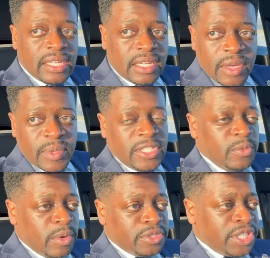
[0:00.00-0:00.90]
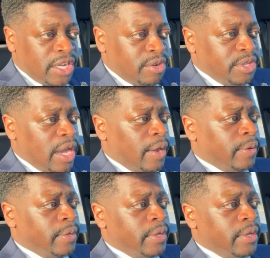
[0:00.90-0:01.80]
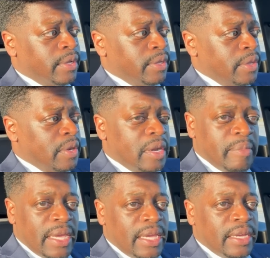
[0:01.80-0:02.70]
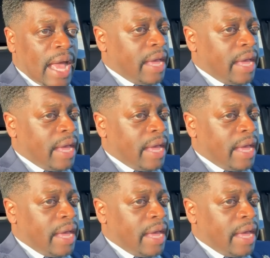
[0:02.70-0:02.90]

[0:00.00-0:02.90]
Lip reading: look, we just want to check on y'all. You know what I mean?